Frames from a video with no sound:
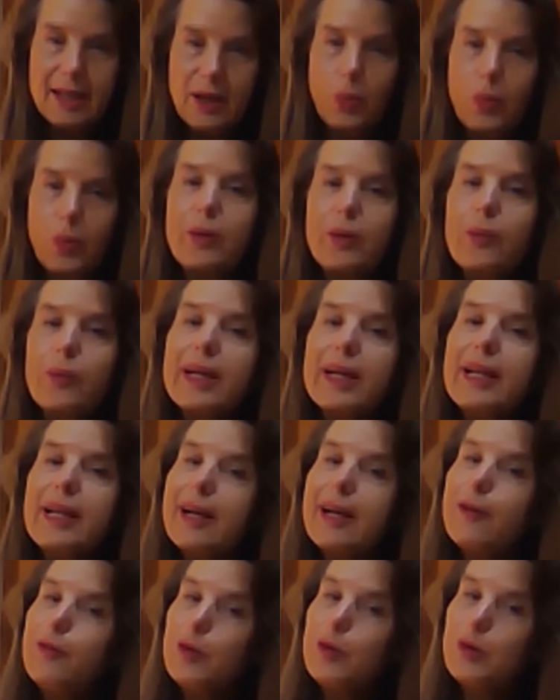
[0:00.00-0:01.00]
we'd really
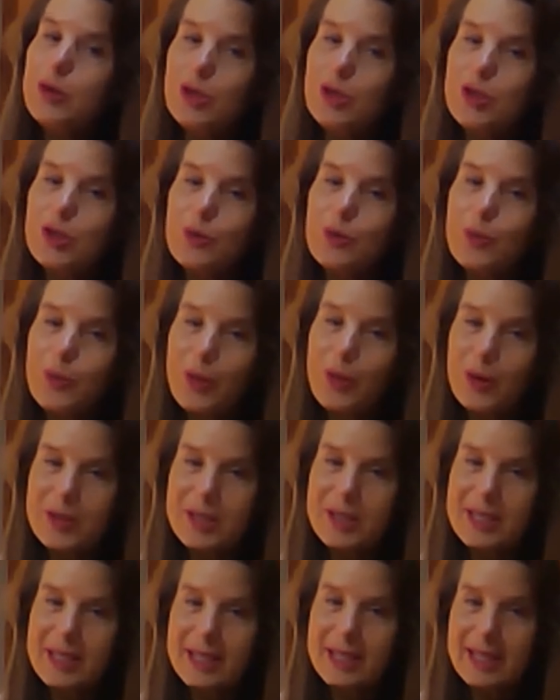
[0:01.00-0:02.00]
love you to do all
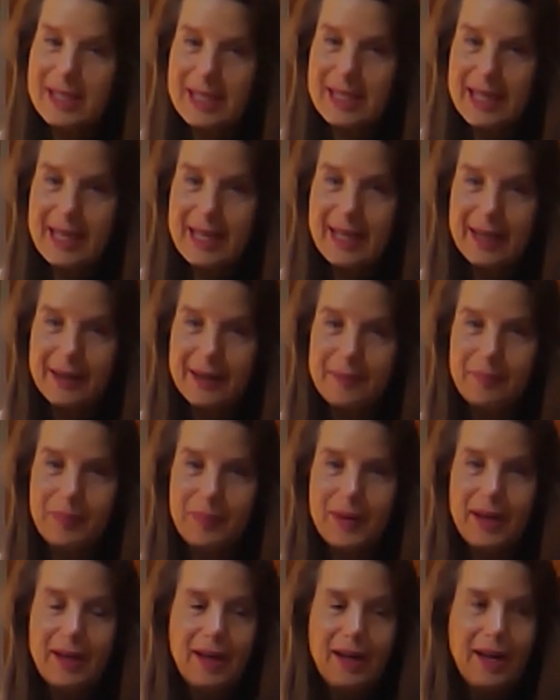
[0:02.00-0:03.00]
those things here.
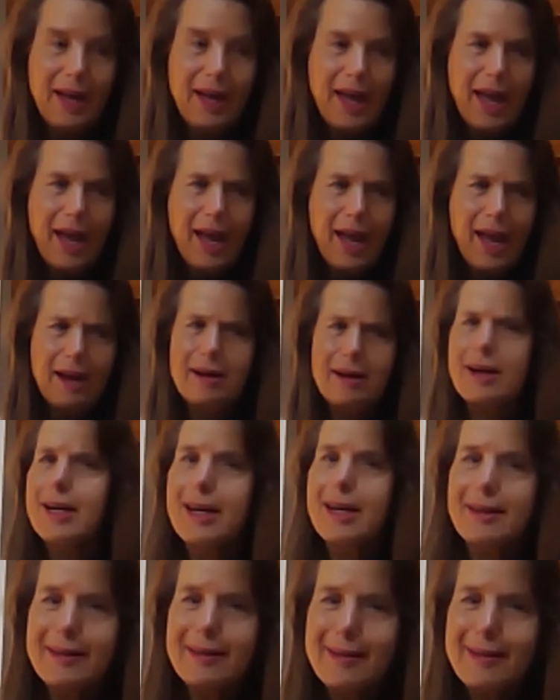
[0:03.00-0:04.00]
And
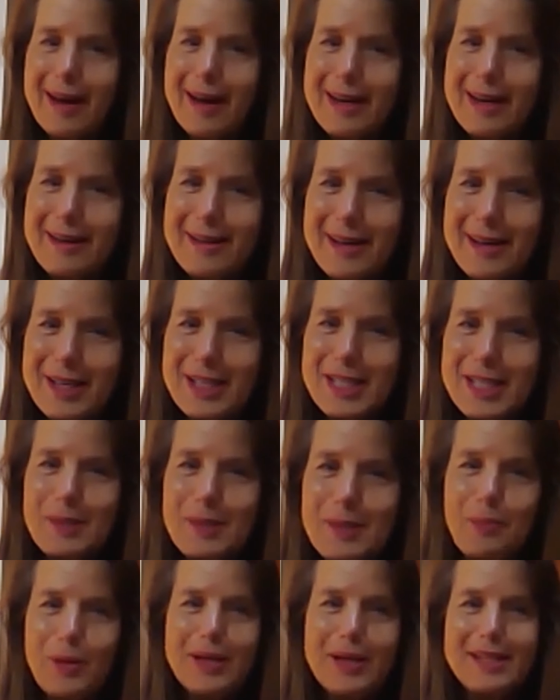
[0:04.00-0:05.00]
I
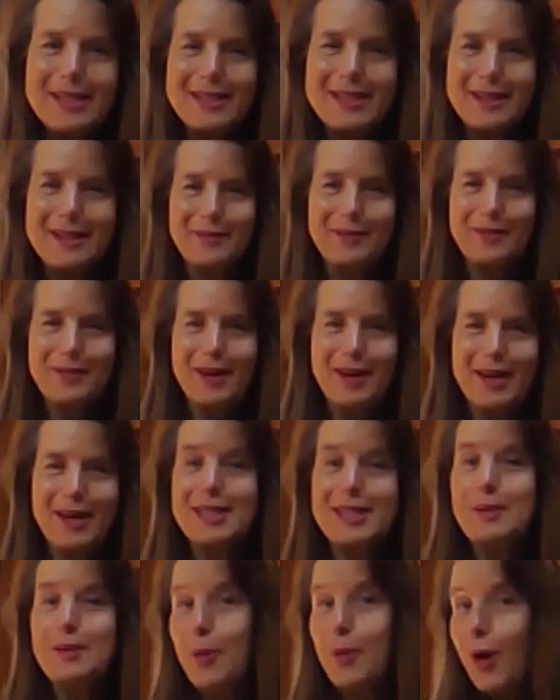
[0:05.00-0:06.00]
expressed a
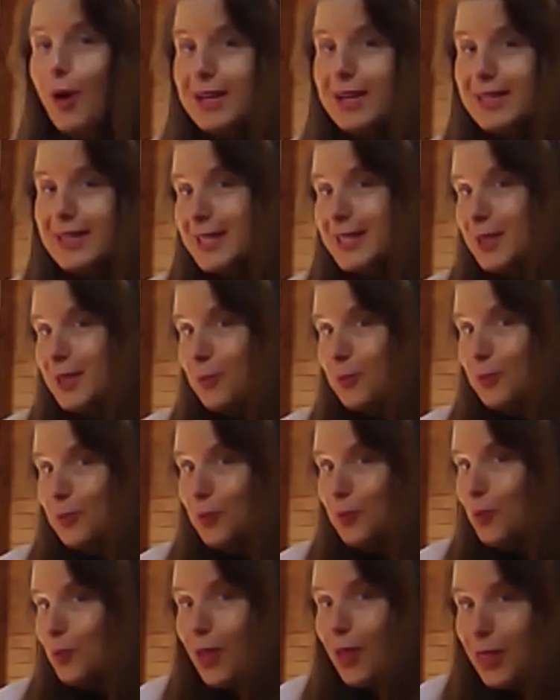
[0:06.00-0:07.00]
surprise. I said,
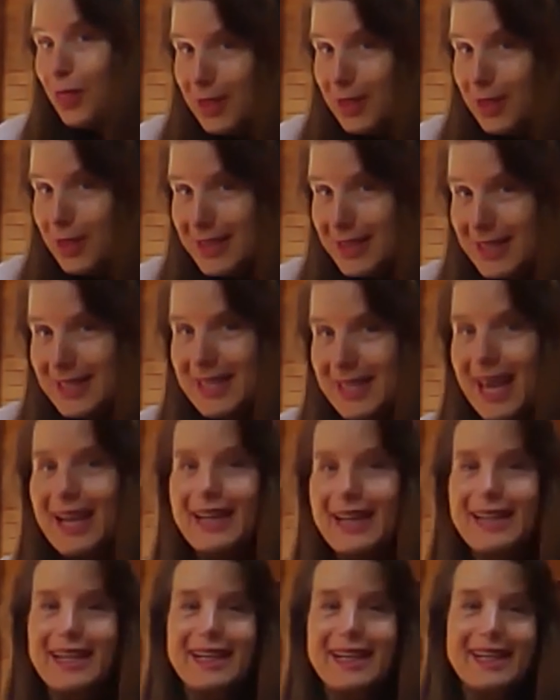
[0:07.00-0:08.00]
what things
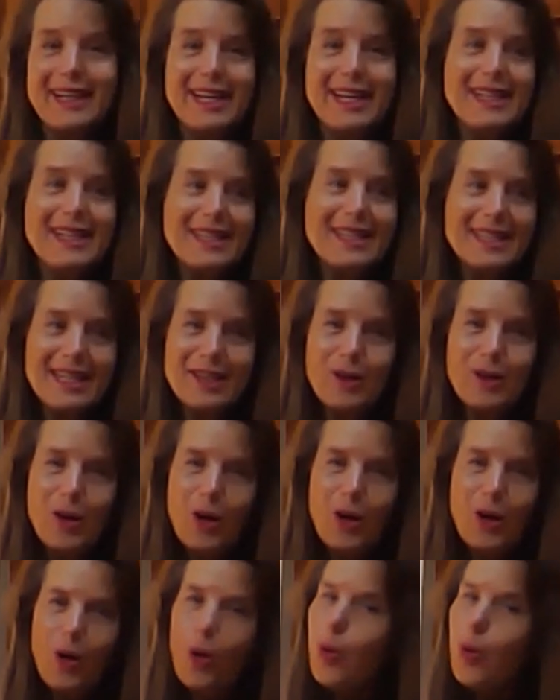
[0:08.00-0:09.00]
exactly? And he said,
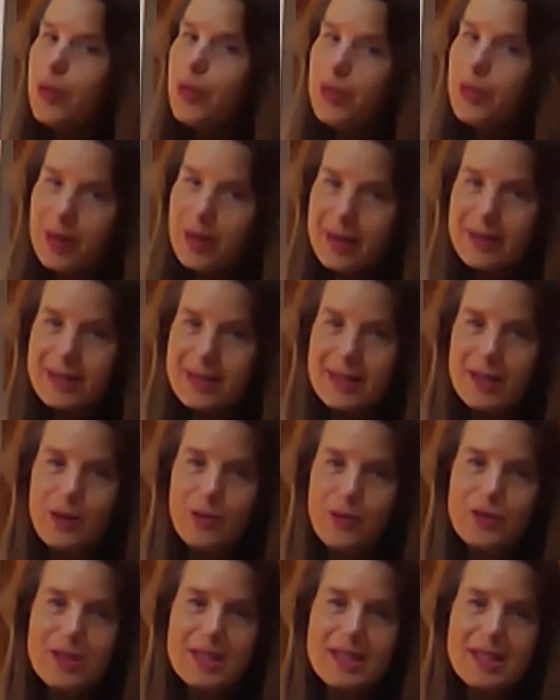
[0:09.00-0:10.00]
all the things that you've
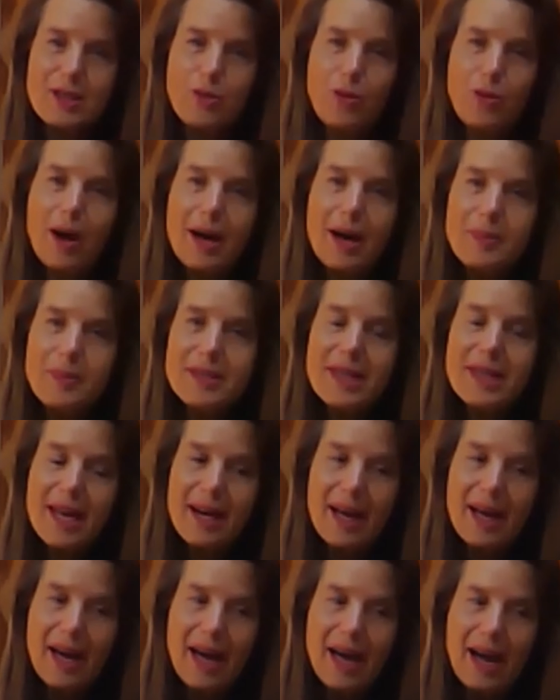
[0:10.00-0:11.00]
described that
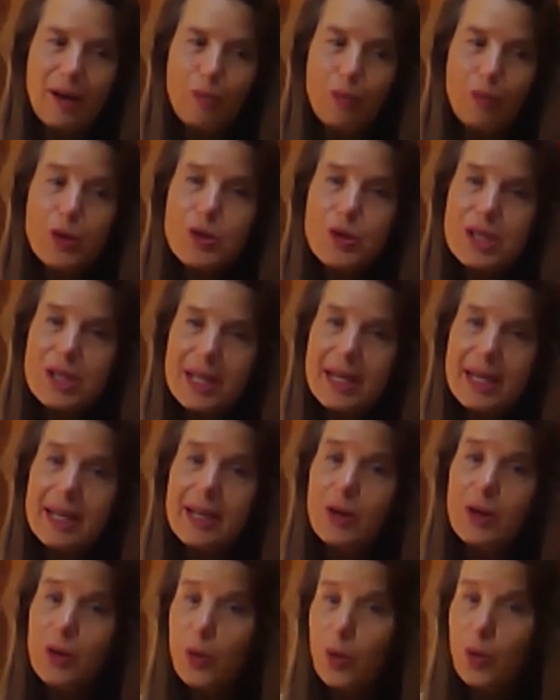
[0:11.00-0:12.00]
are routine
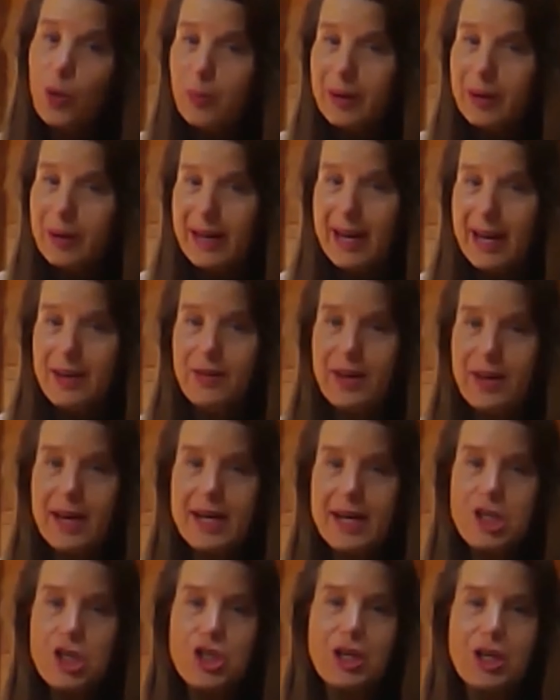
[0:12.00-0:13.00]
and normal in
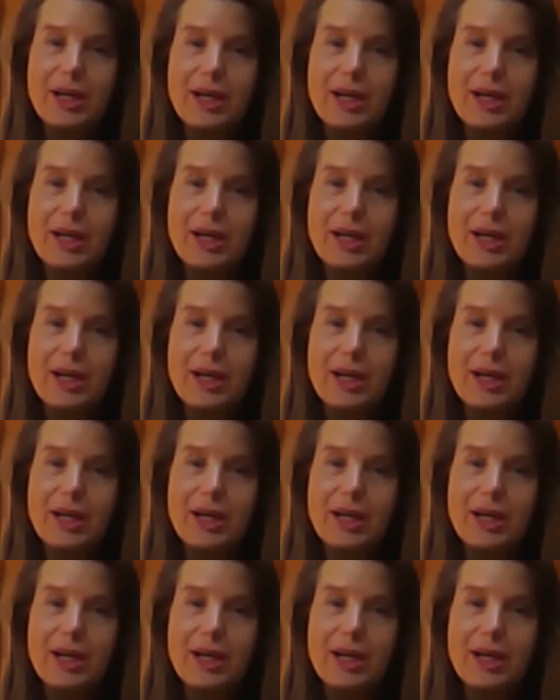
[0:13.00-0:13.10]
aviation.